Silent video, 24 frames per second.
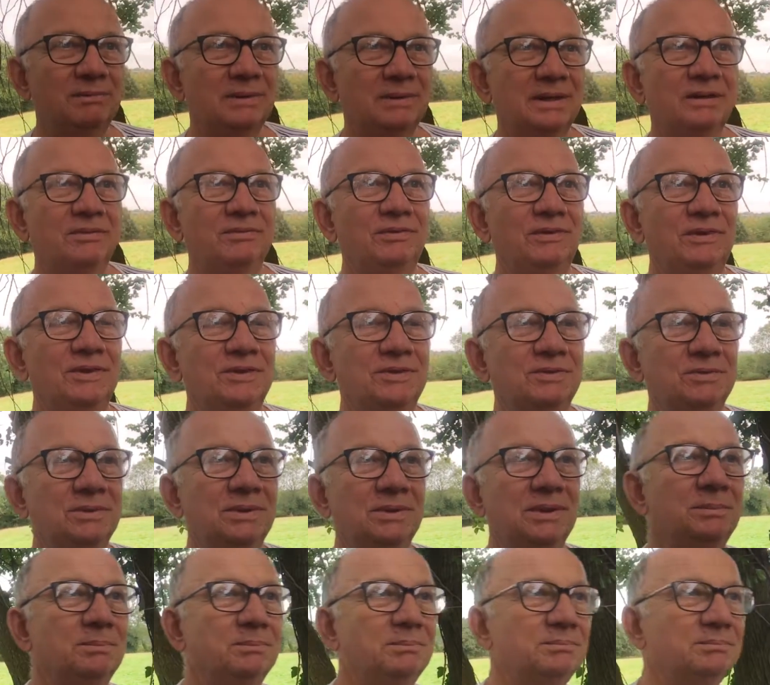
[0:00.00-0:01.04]
when I finish with
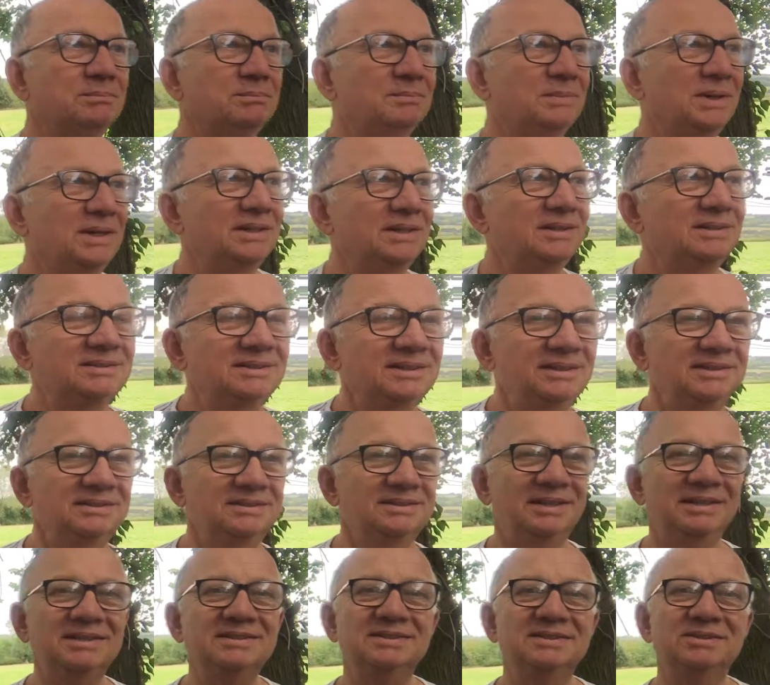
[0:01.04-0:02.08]
him. But
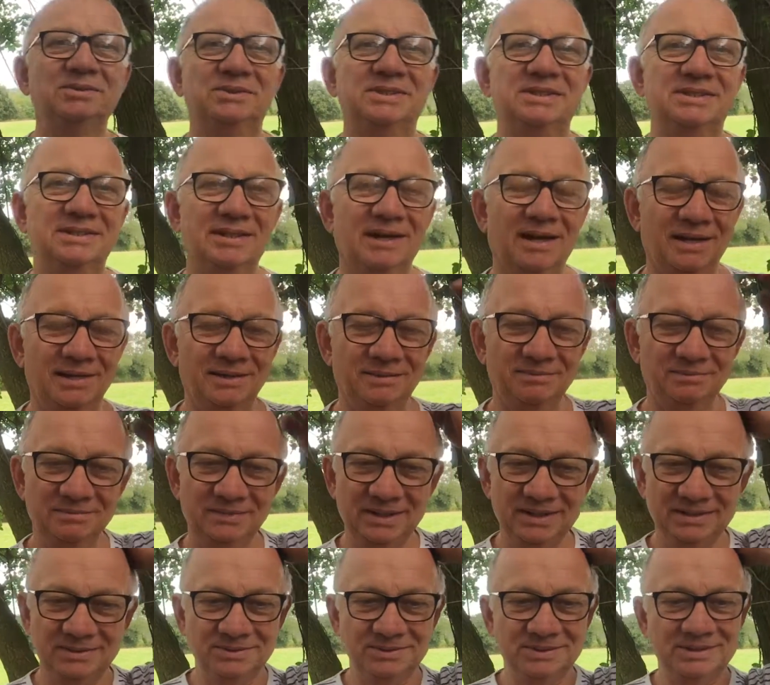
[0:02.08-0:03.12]
it's good sign.
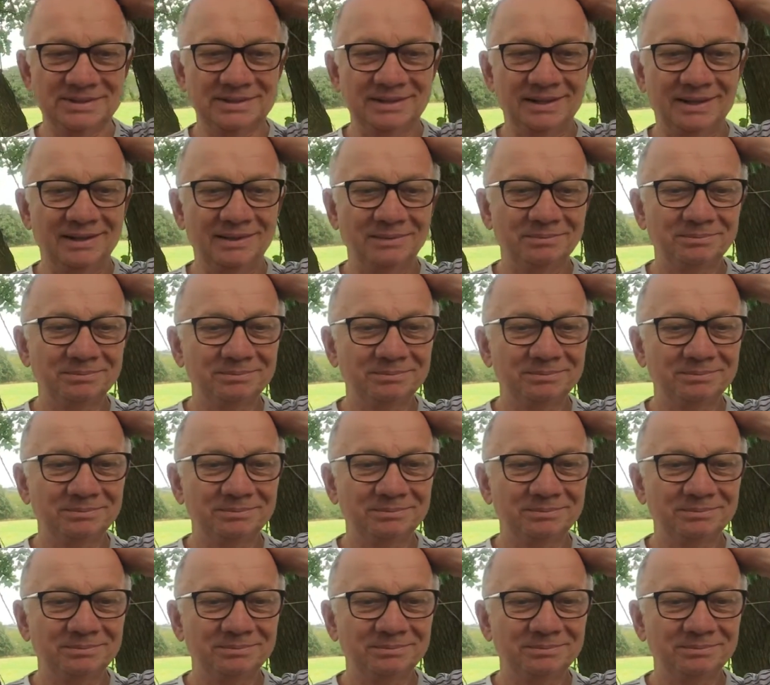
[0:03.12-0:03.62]
It's good sign.